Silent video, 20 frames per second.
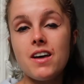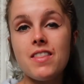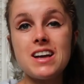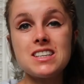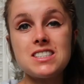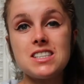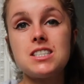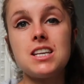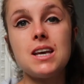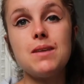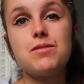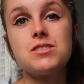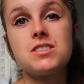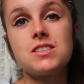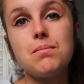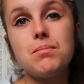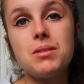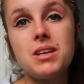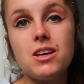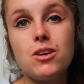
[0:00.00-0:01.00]
Like, that's a tip for
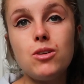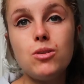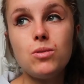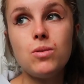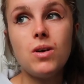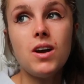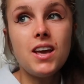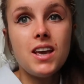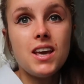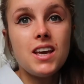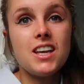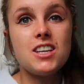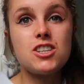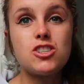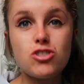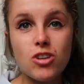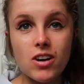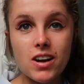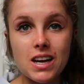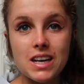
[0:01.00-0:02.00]
somebody who
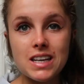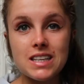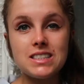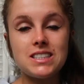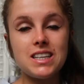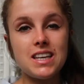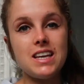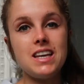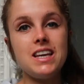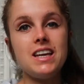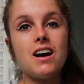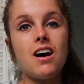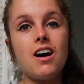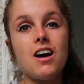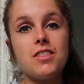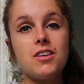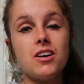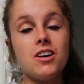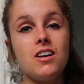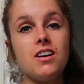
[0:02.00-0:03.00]
is struggling to eat,
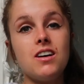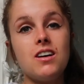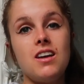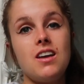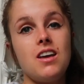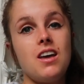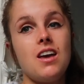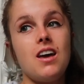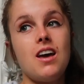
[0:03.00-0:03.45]
either